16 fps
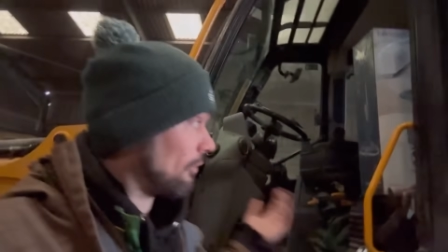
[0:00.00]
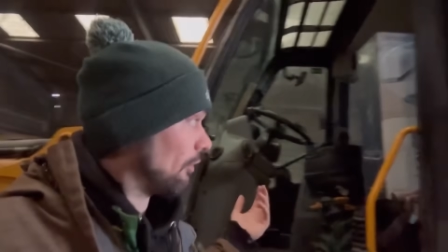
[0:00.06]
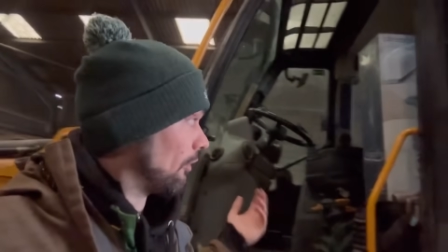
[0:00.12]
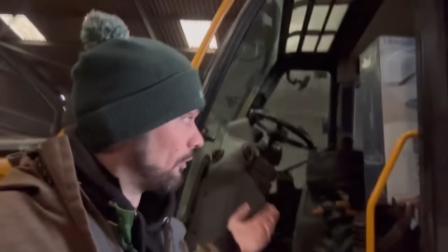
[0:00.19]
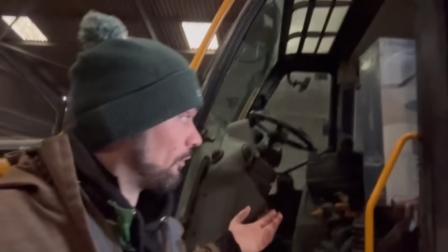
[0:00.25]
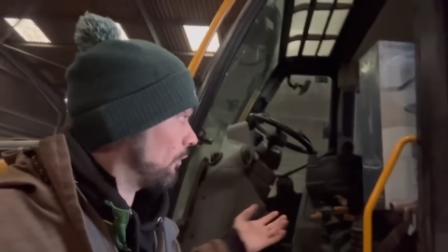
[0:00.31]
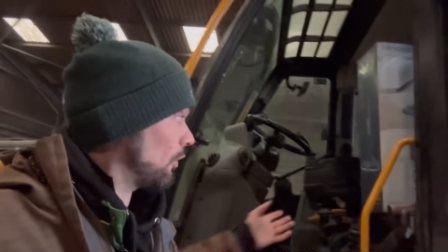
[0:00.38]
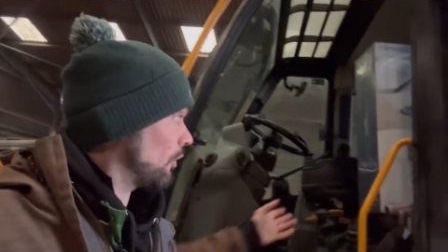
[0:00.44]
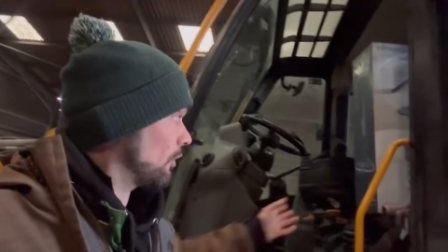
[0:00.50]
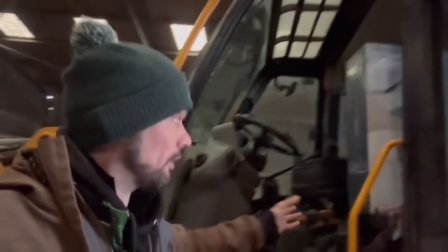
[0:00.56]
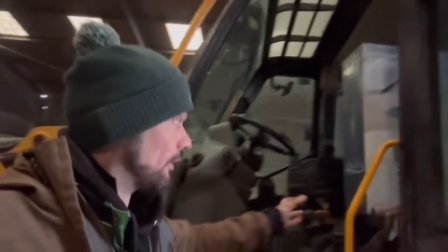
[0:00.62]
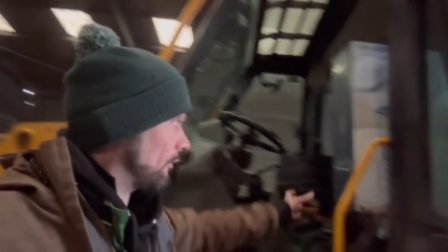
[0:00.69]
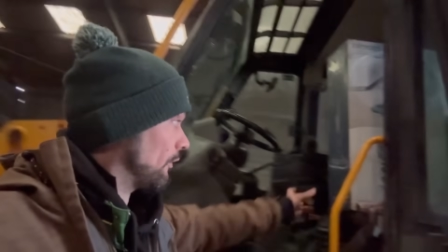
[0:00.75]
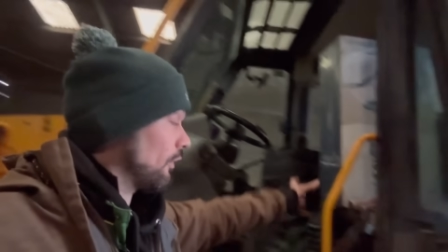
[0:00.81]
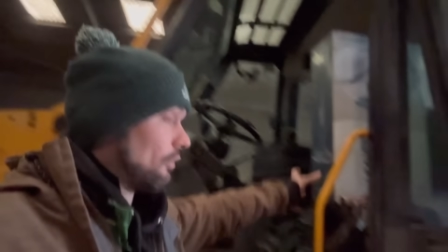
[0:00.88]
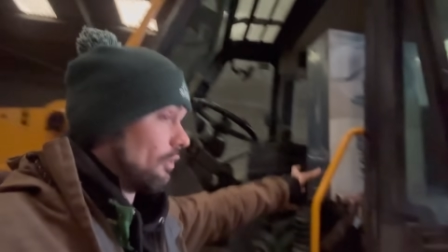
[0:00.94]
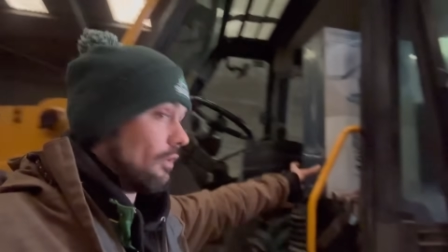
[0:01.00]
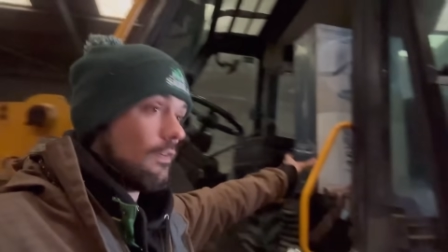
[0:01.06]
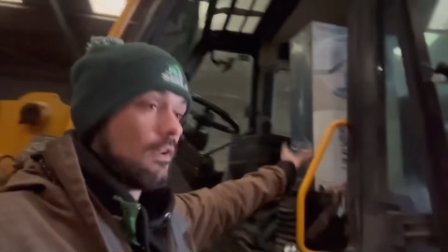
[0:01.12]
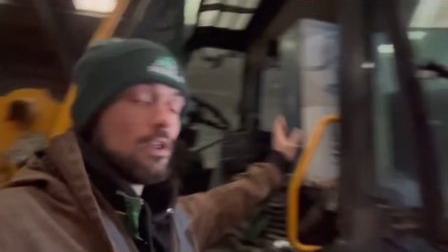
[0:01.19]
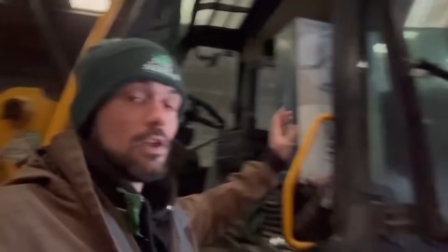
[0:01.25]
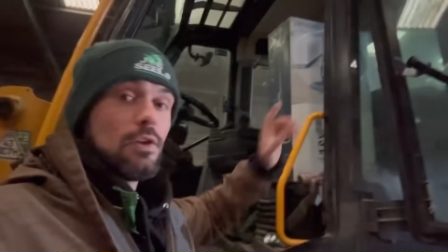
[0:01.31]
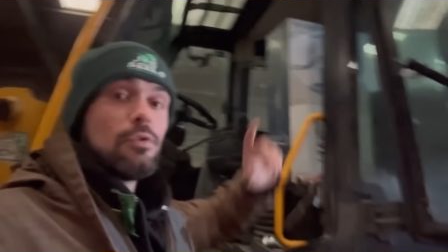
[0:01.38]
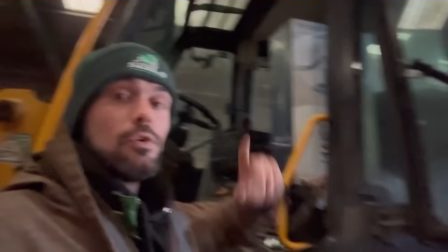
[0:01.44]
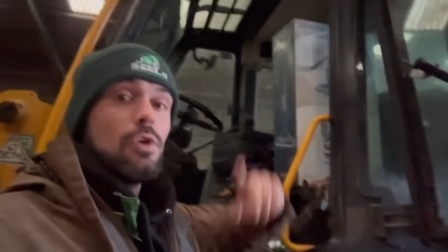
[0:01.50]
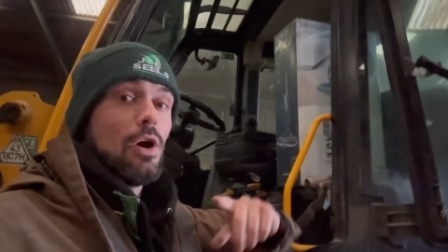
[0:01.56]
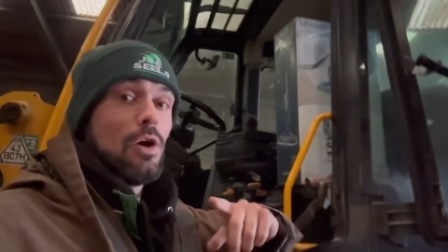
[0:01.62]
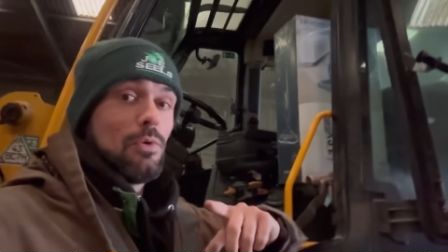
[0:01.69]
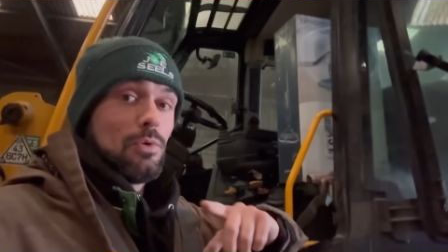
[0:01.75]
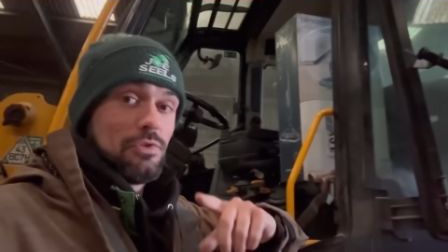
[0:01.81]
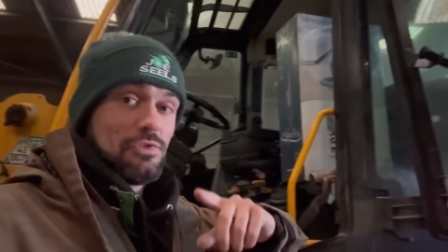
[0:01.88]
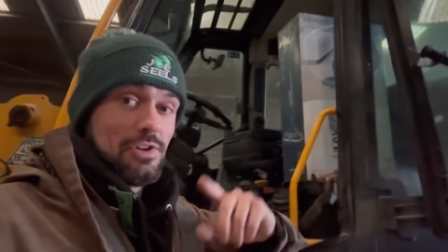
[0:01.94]
It's full of different stuff.
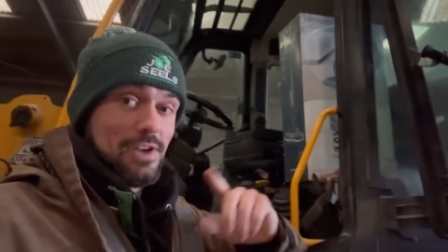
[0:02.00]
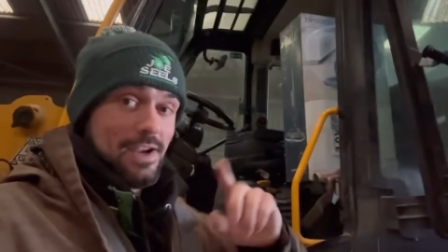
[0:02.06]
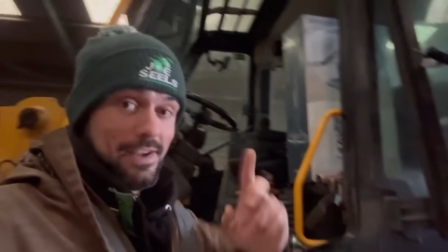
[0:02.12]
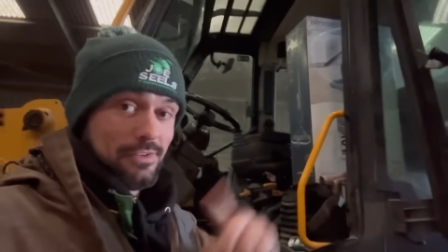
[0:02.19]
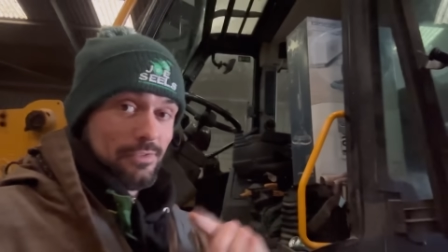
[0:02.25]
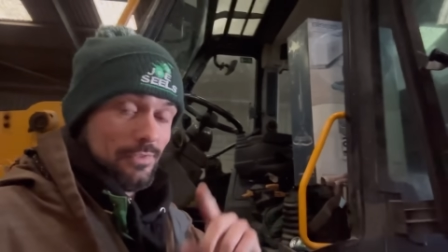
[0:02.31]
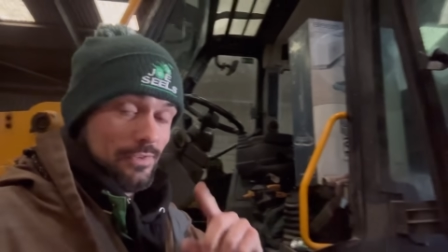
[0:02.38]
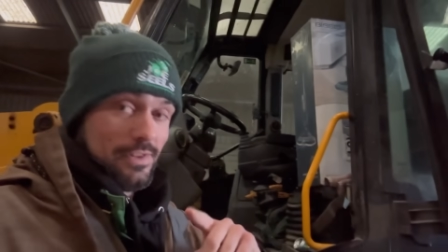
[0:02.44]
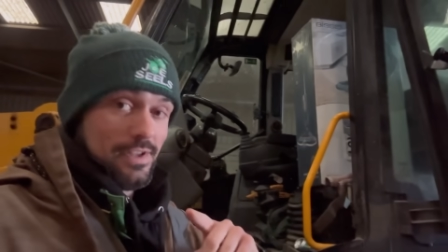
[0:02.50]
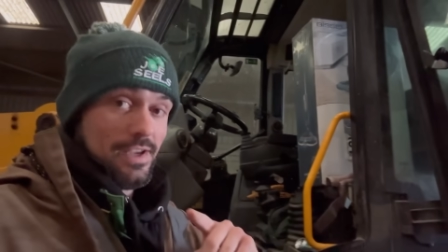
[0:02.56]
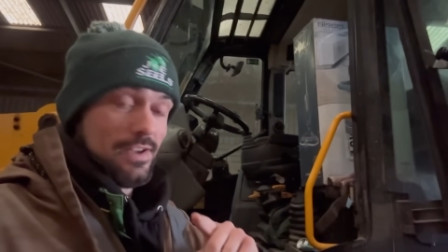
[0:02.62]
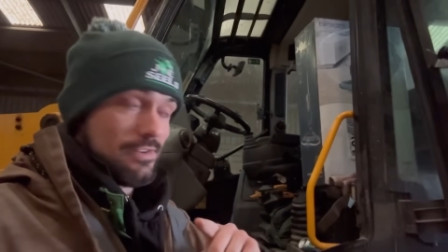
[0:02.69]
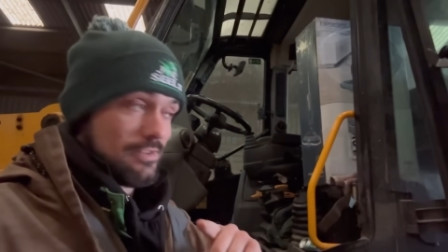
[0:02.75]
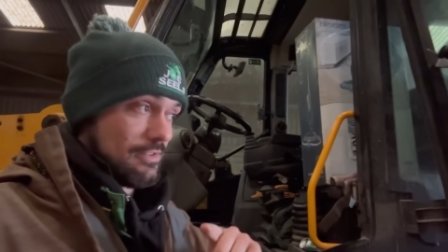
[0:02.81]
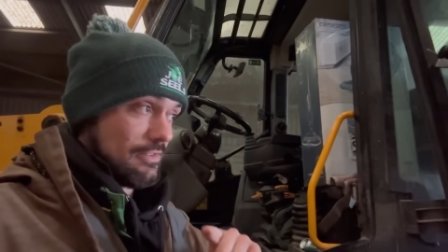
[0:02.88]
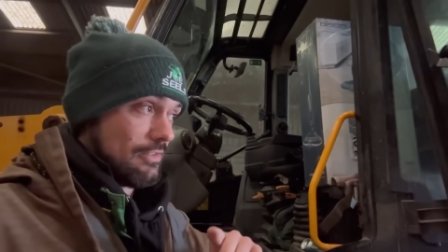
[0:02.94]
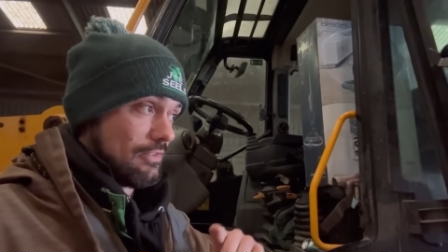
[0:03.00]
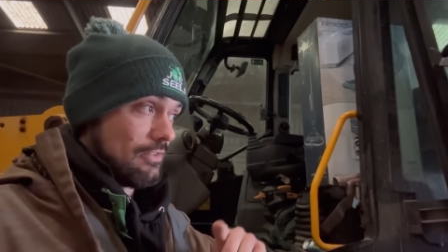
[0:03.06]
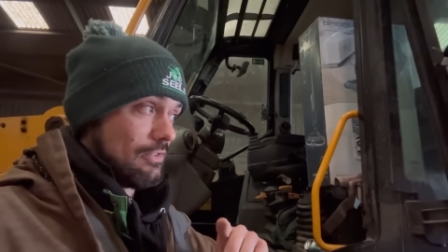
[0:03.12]
No, she asked for this